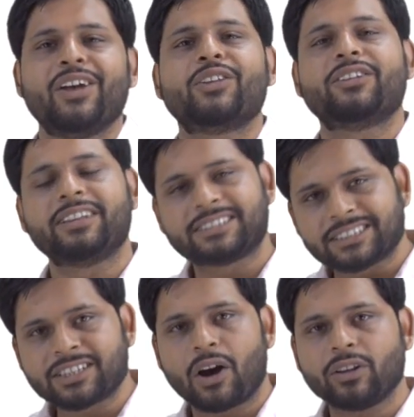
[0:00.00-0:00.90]
So this
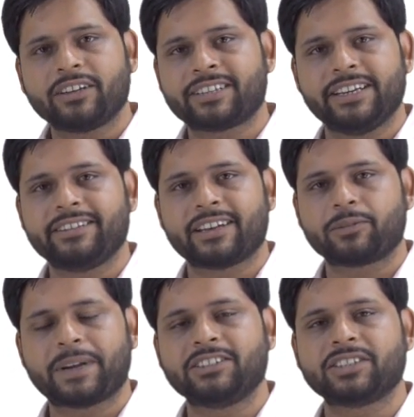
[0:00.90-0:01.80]
is how the series
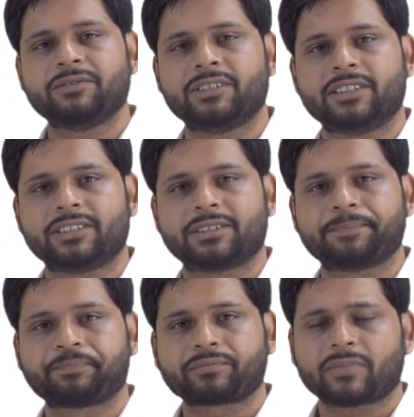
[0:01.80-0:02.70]
expansion works.
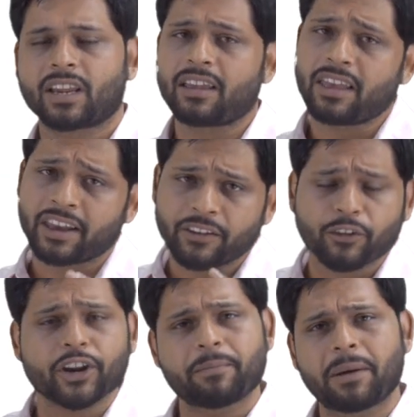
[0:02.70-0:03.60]
If
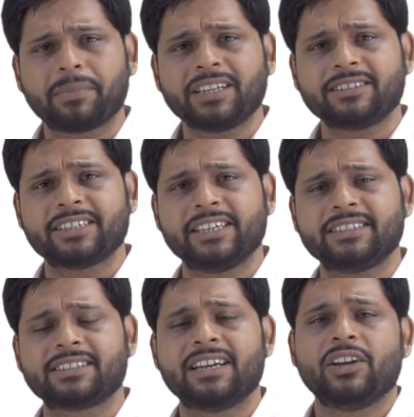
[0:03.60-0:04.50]
you remember the
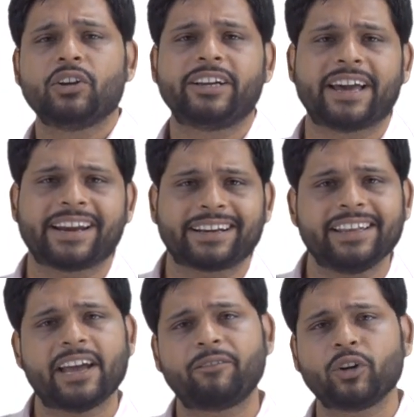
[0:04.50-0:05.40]
series, you
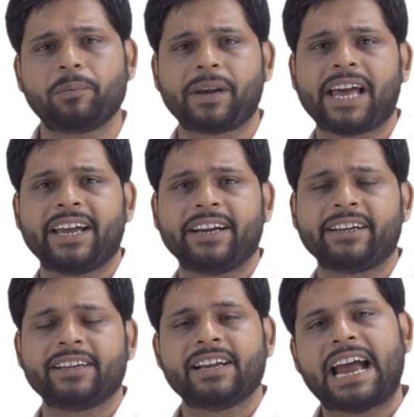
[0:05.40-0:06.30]
directly have to apply it
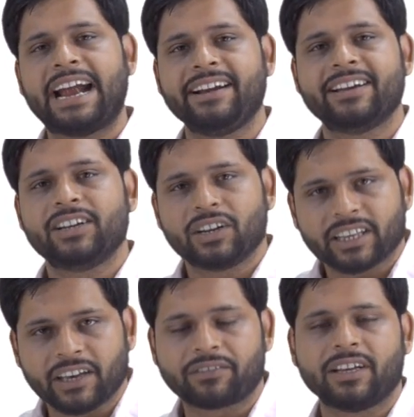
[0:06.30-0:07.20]
and
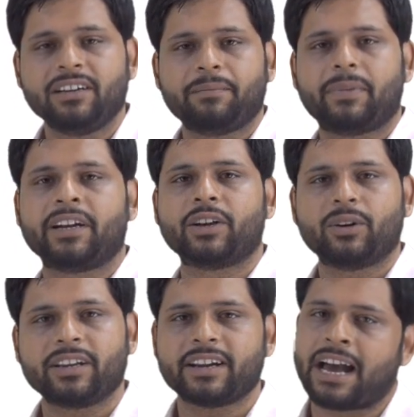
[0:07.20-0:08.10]
give the
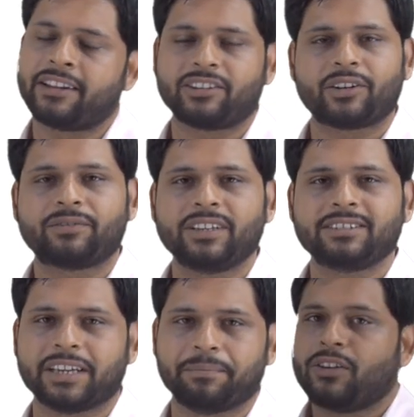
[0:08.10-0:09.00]
particular answer of the
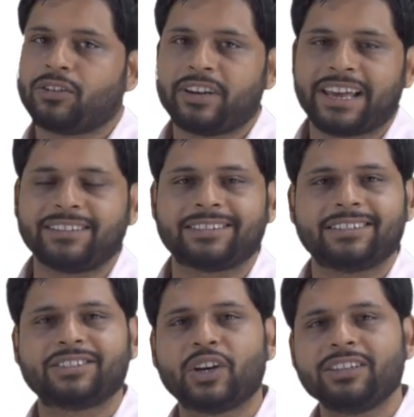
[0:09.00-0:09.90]
same. So next
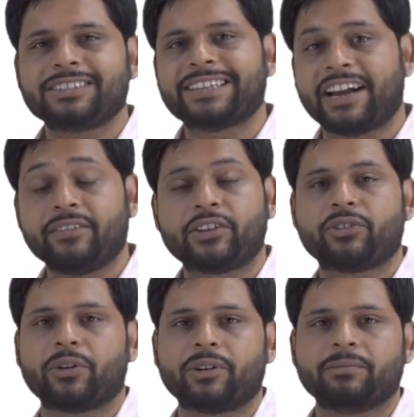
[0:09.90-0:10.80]
is your sandwich
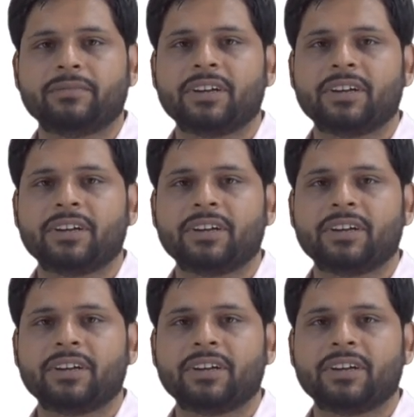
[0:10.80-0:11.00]
theorem.